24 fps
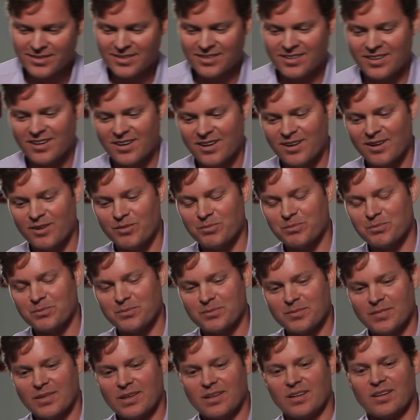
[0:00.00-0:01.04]
Um,
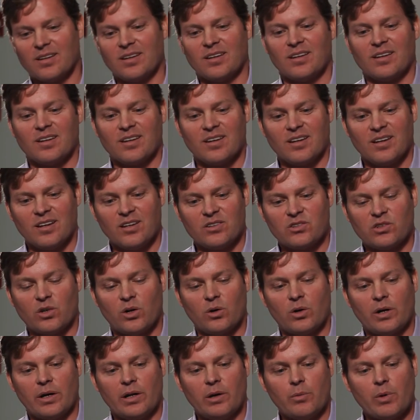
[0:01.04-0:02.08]
so
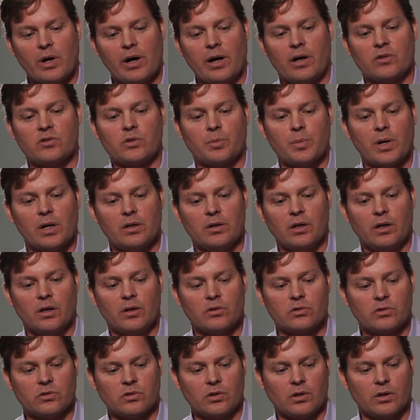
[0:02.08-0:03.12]
anyway, I had some
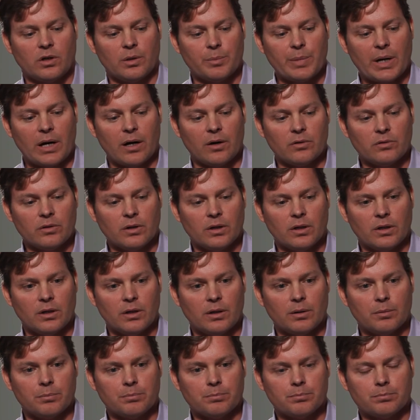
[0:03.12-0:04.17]
ideas about,
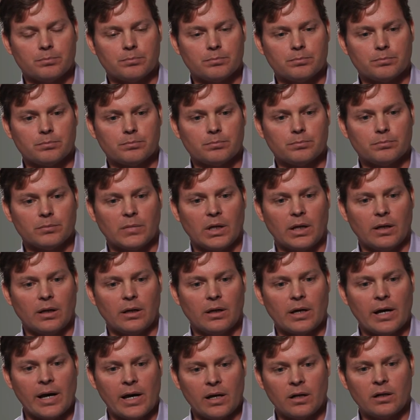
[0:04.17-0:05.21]
um,
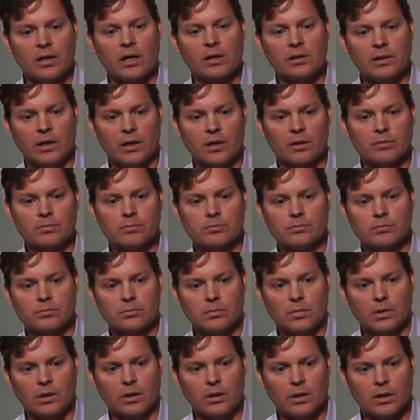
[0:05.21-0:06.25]
I had an idea
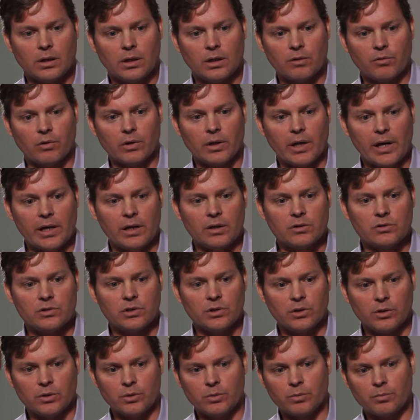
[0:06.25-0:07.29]
uh, related
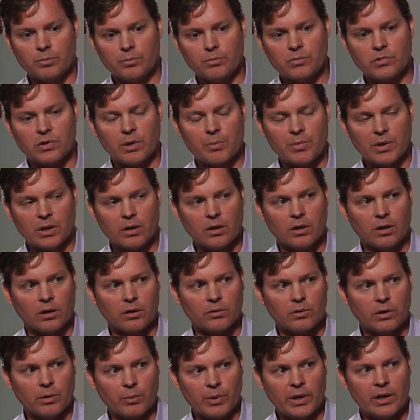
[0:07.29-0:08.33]
to something called
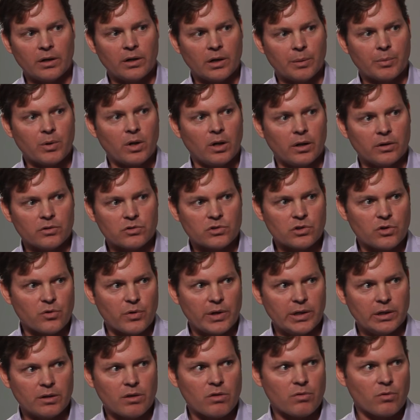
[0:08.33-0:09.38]
that we ended up calling
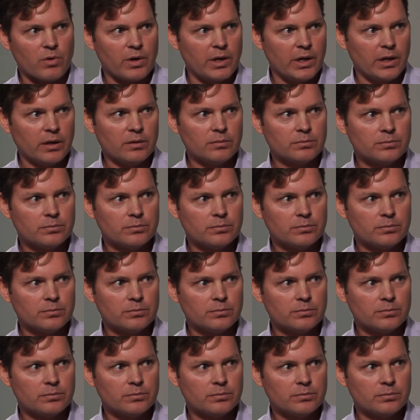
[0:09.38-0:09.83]
Screen 3,